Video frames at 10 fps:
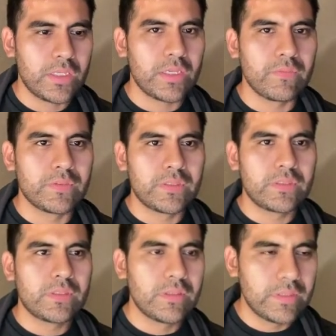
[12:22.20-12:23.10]
if
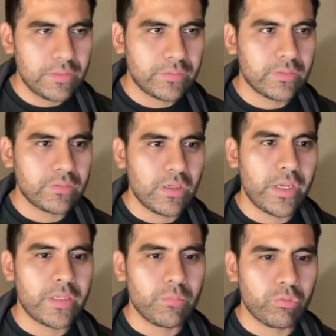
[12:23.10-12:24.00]
this does not
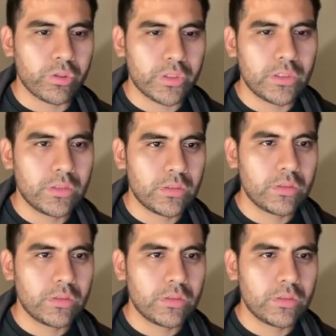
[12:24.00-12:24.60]
end up working.